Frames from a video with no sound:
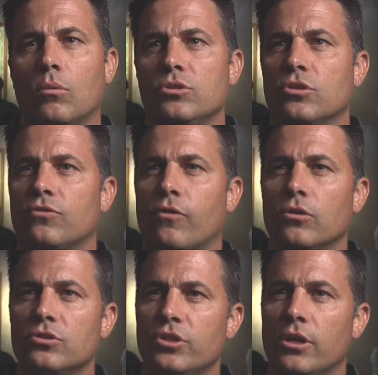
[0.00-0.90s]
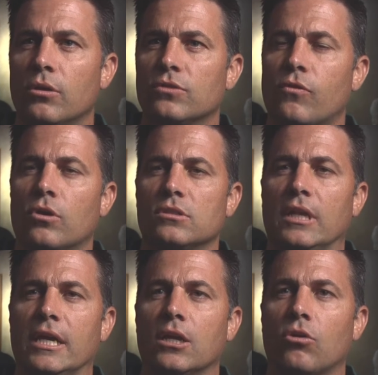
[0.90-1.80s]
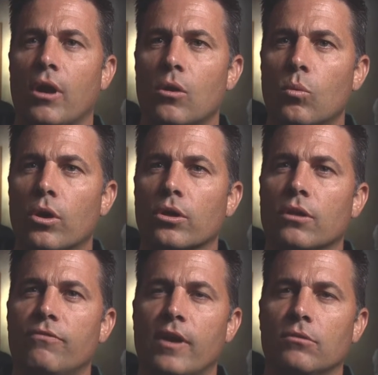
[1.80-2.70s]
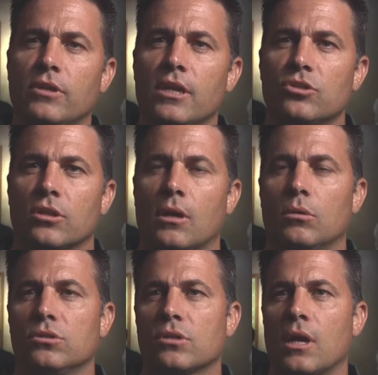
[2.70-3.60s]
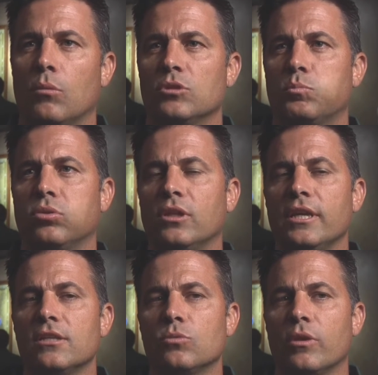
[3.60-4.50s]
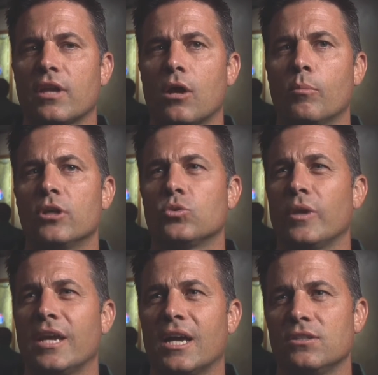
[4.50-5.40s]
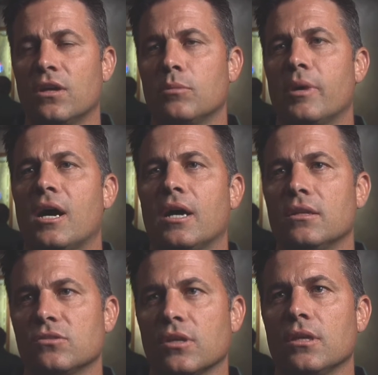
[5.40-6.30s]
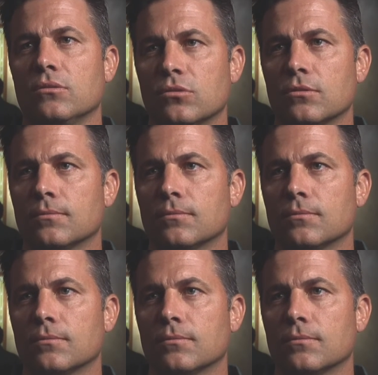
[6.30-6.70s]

with just first year, as far as laying groundwork and a foundation, I was pleased with how much we got done behind the scenes.